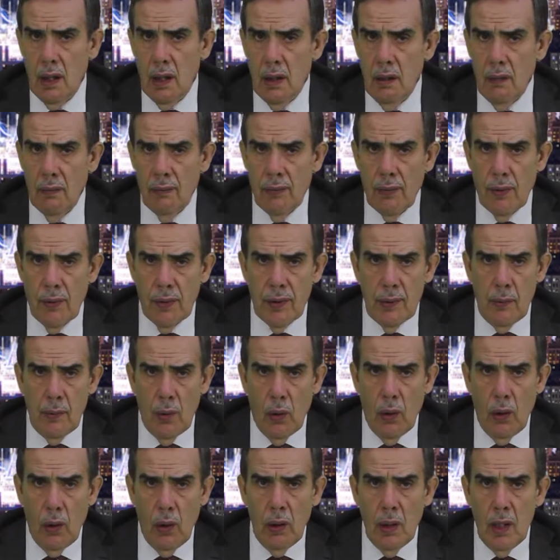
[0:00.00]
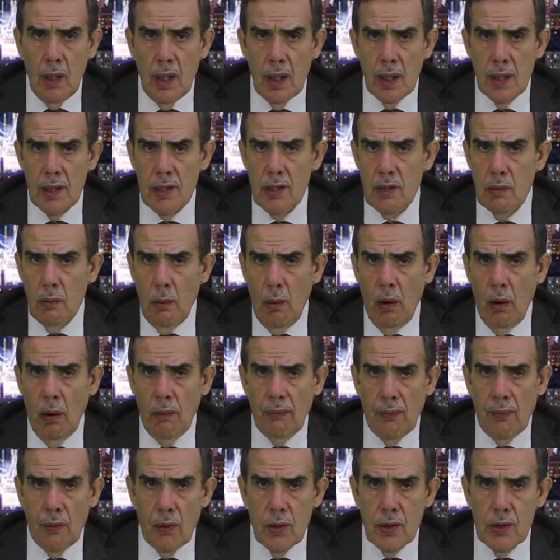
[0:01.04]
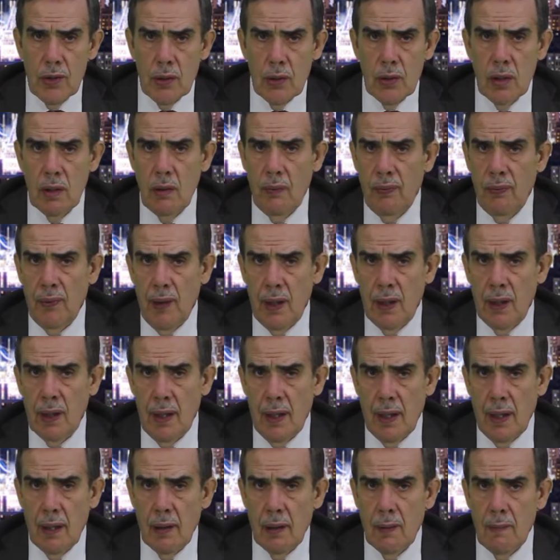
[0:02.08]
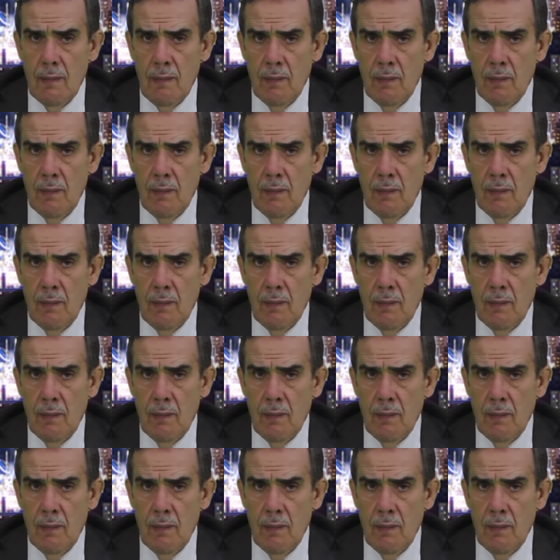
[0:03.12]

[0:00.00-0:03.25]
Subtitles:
Furthermore, a small force could defend there.